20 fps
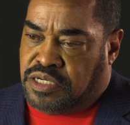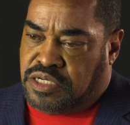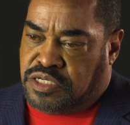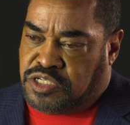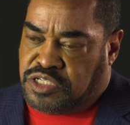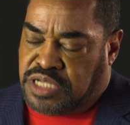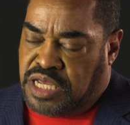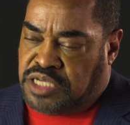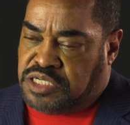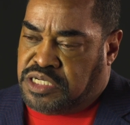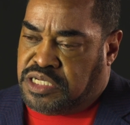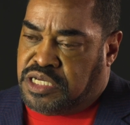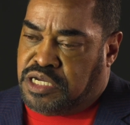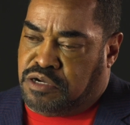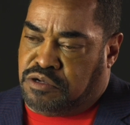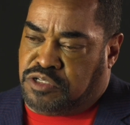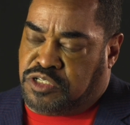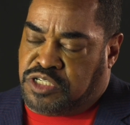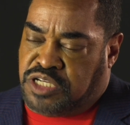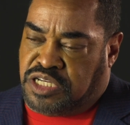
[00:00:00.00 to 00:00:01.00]
station
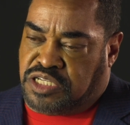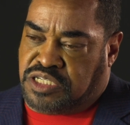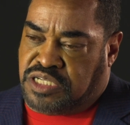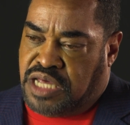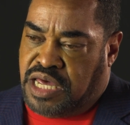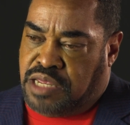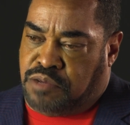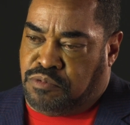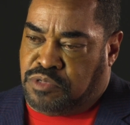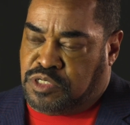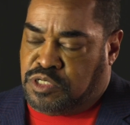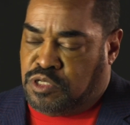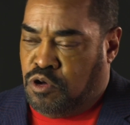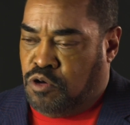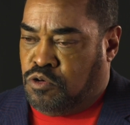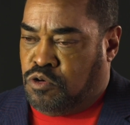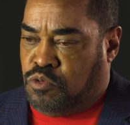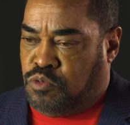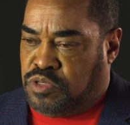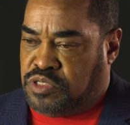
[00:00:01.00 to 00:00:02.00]
here in Cincinnati. It was
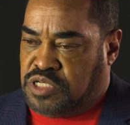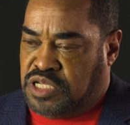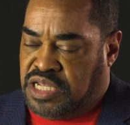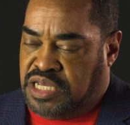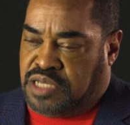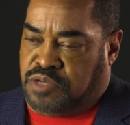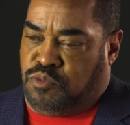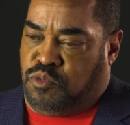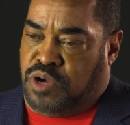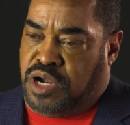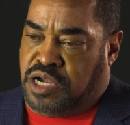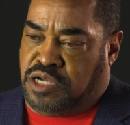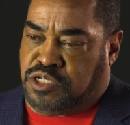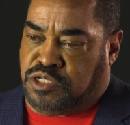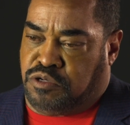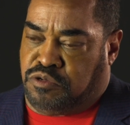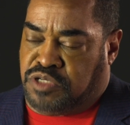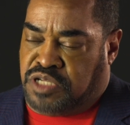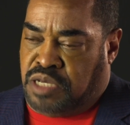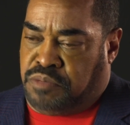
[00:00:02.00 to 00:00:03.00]
local, it was Lincoln Wares on